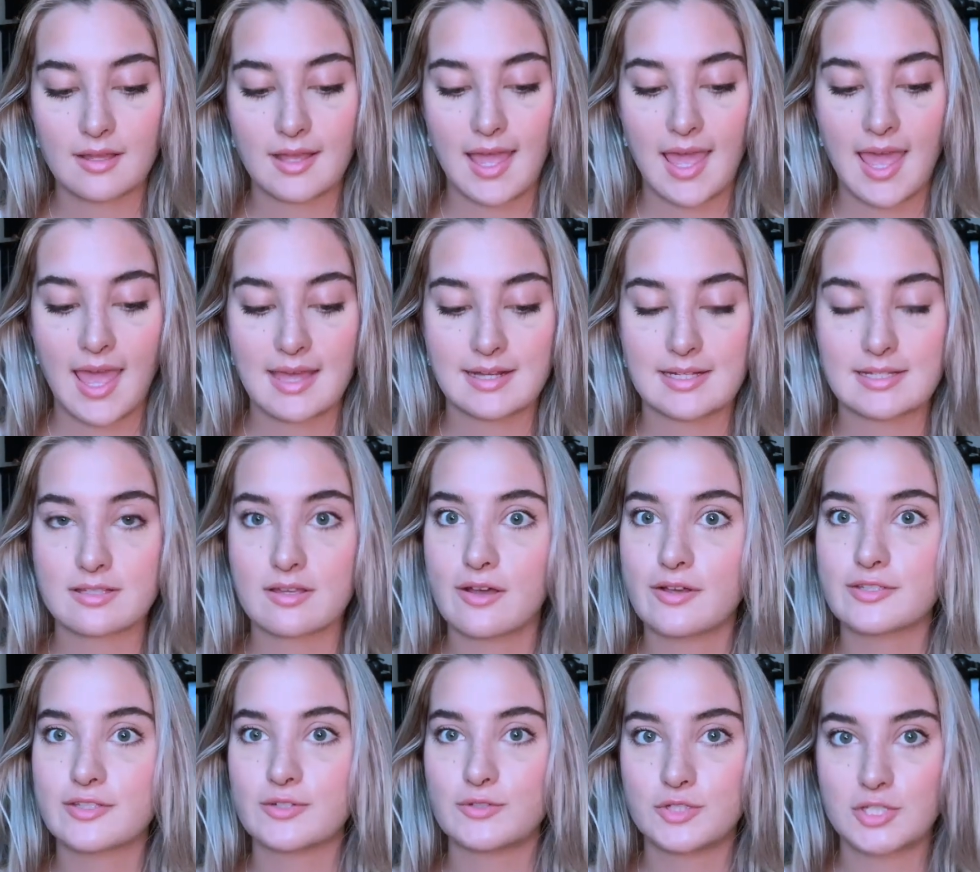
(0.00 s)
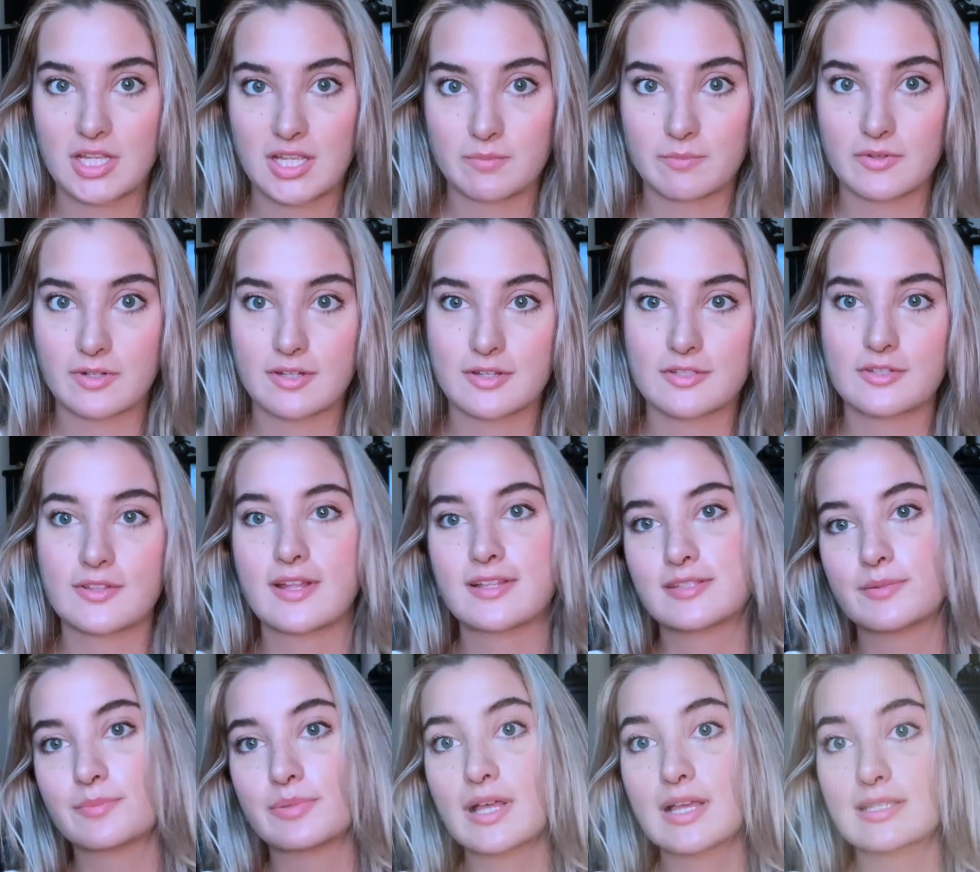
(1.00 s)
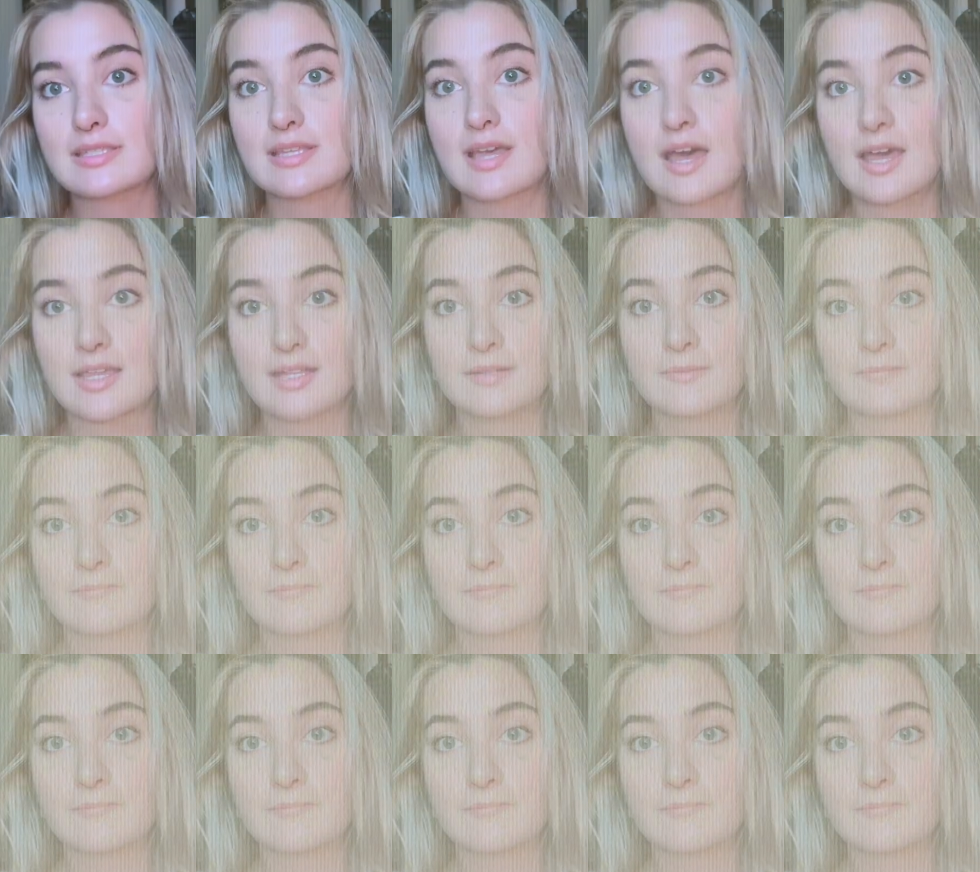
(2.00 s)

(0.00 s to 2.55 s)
And it's also cheaper, so that's a plus side.